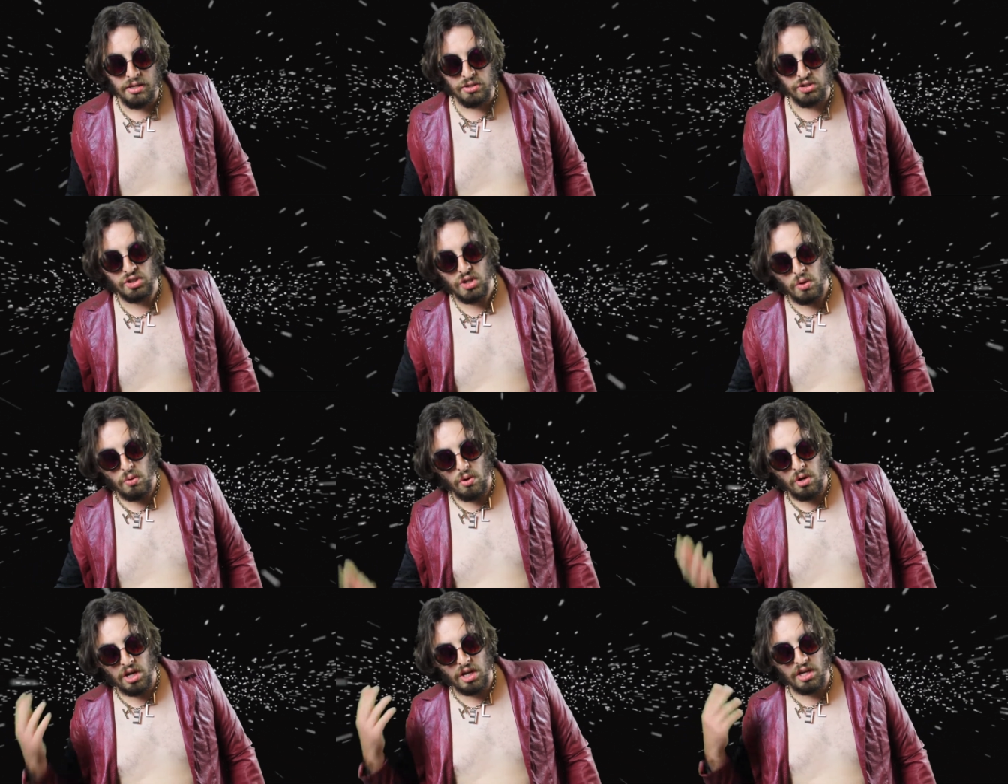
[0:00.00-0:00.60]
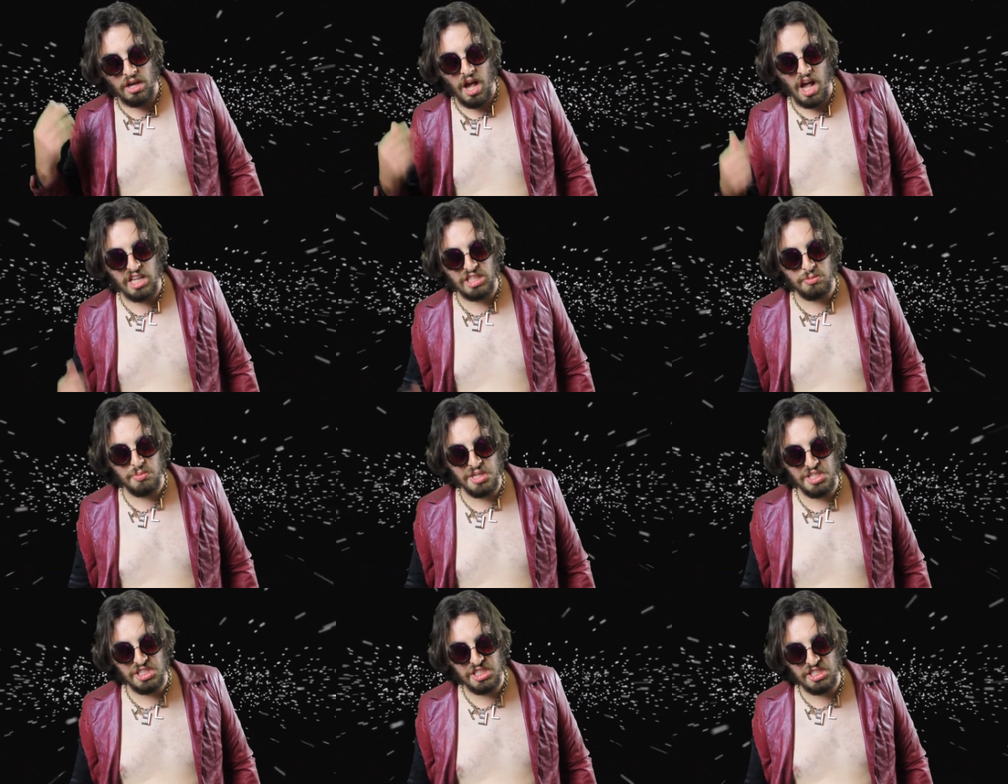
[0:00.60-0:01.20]
So on a
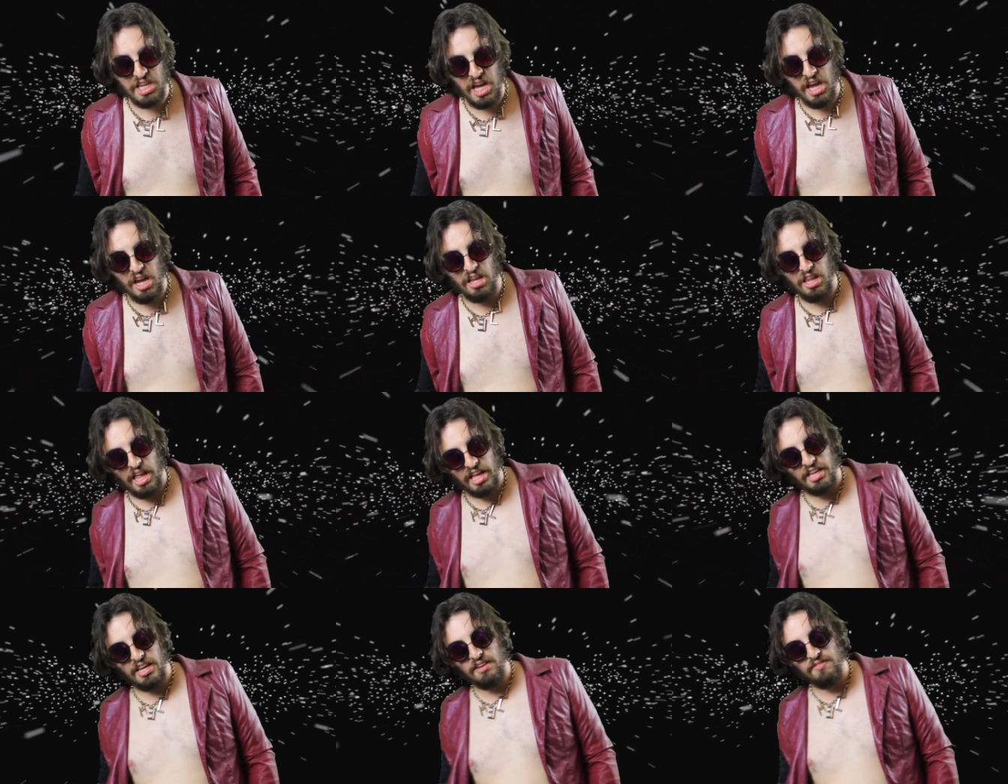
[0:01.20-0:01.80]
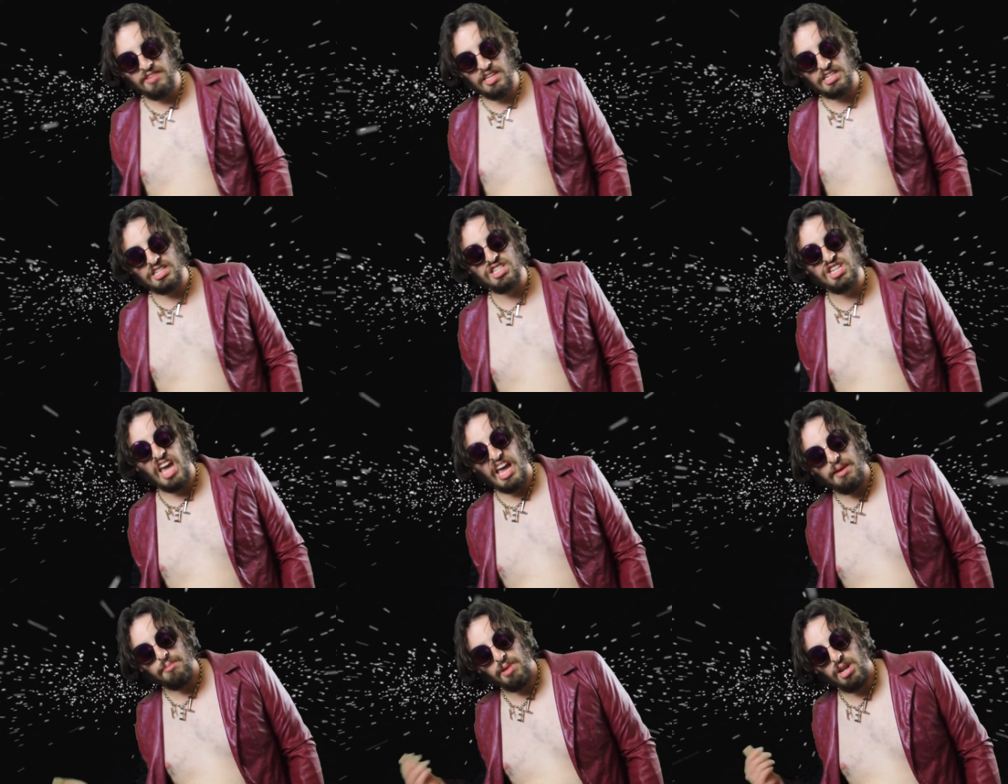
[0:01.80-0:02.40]
cosmic scale, I give this
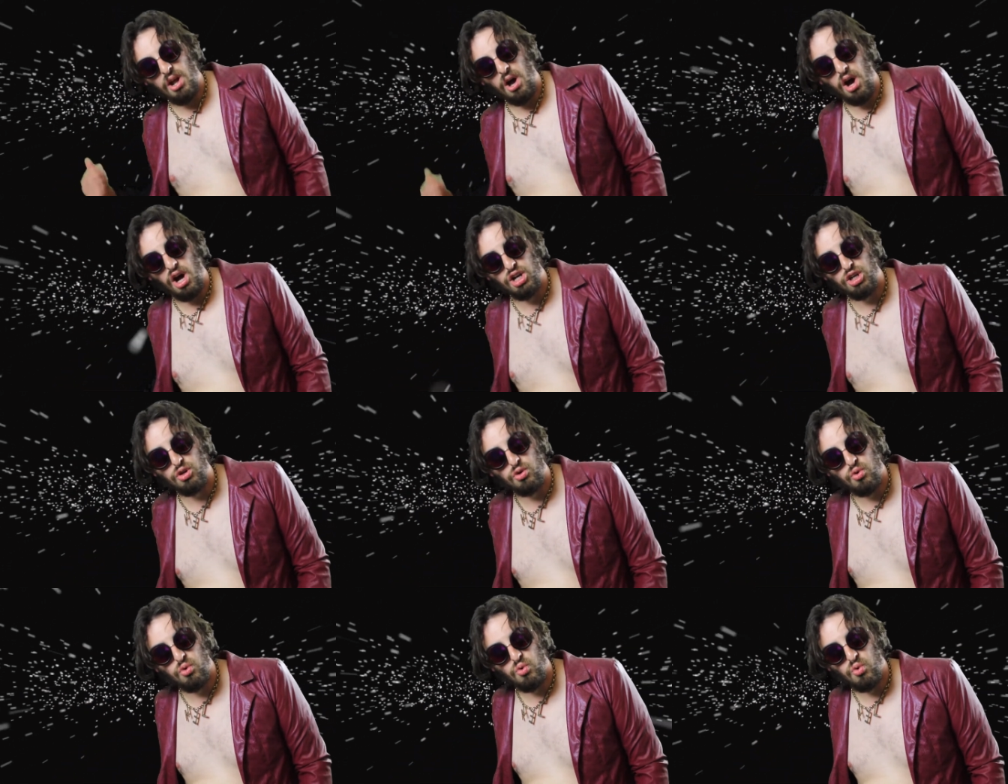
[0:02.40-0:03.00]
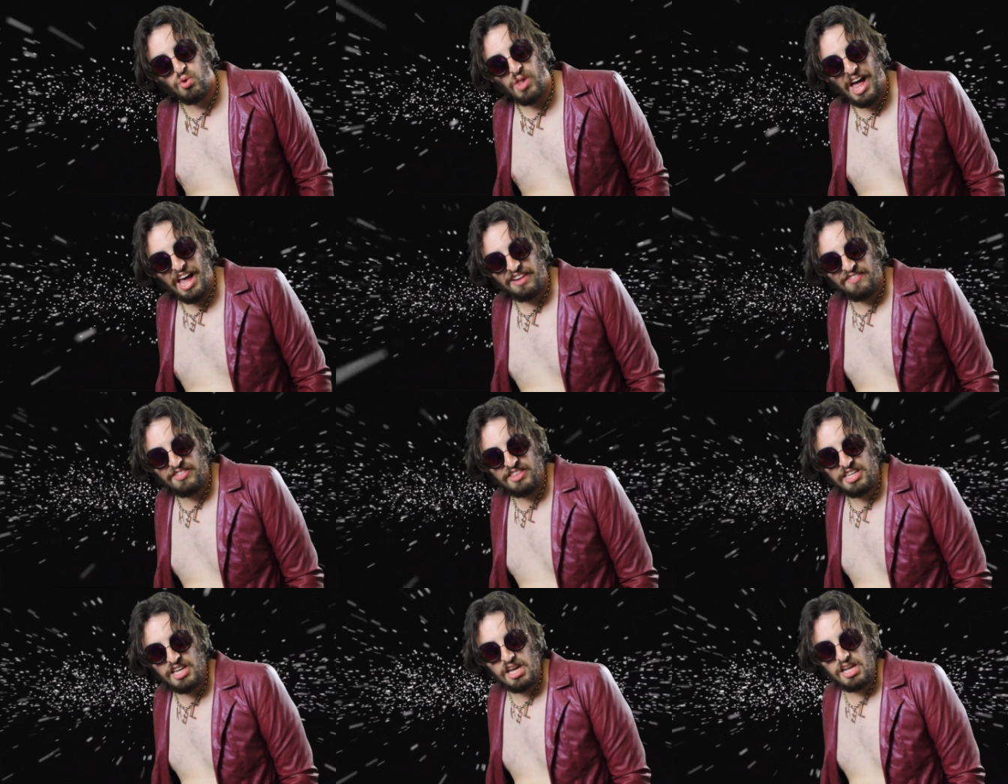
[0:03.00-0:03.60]
game an uncool out
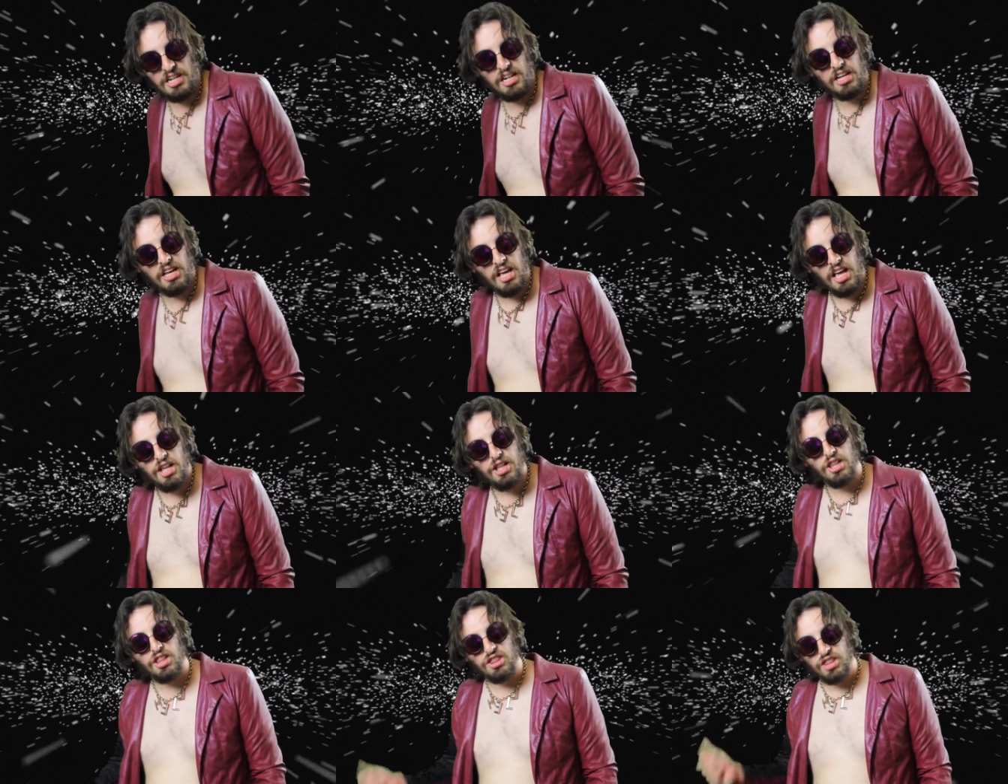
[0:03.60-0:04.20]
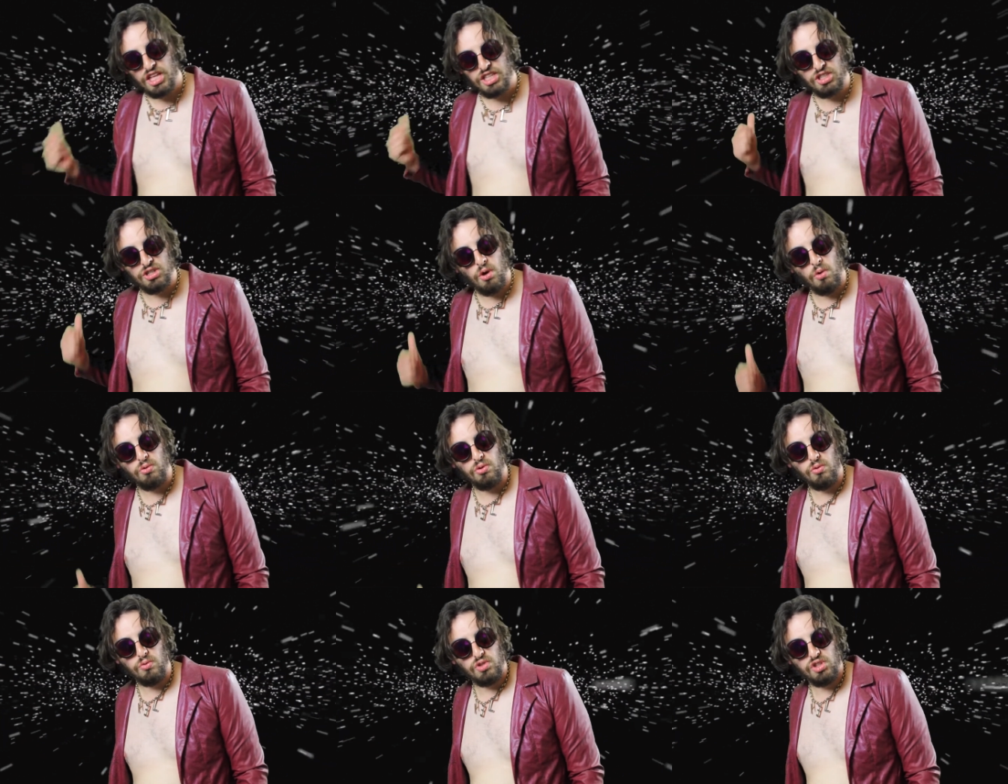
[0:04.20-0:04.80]
of 10. Let's
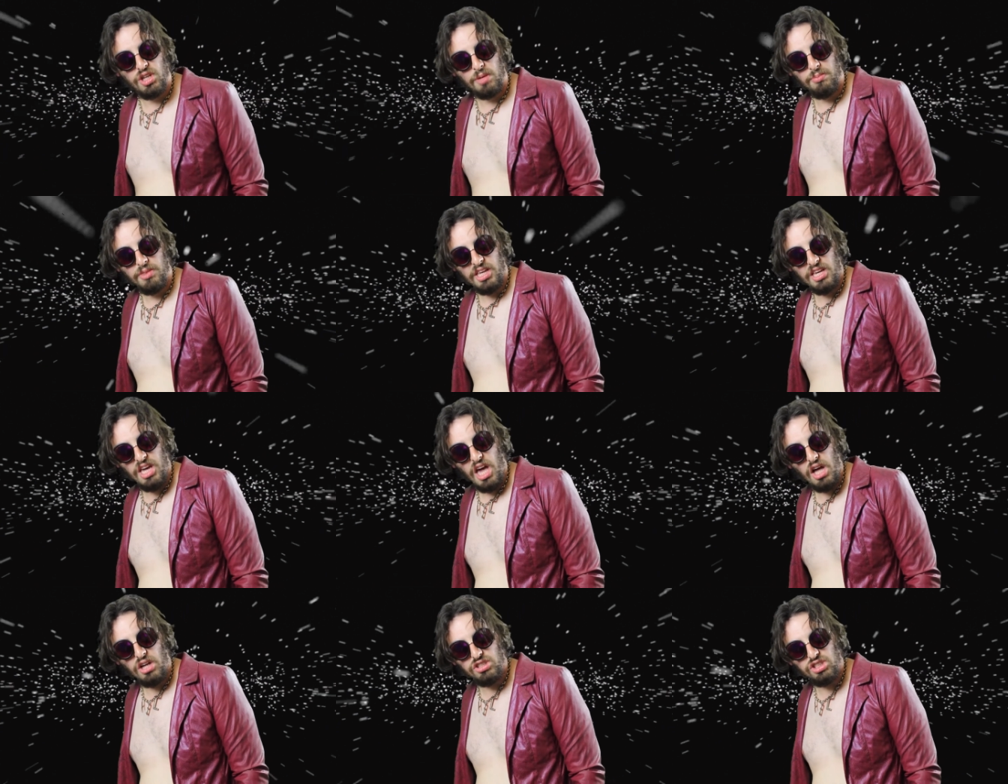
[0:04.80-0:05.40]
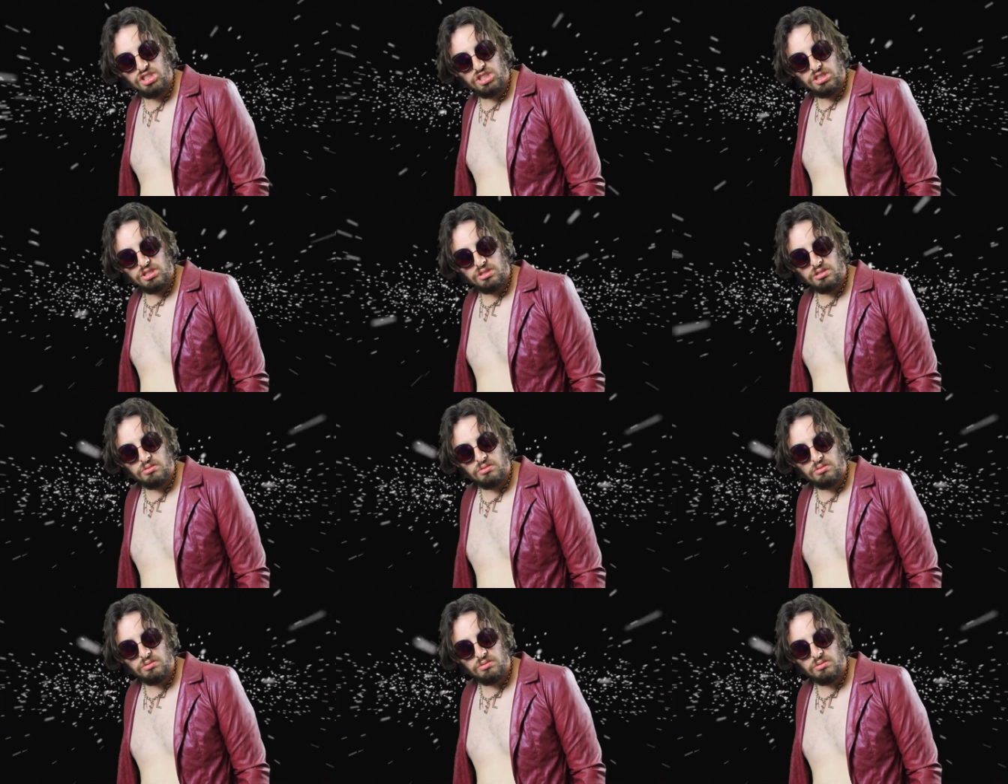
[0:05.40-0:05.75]
go do something else.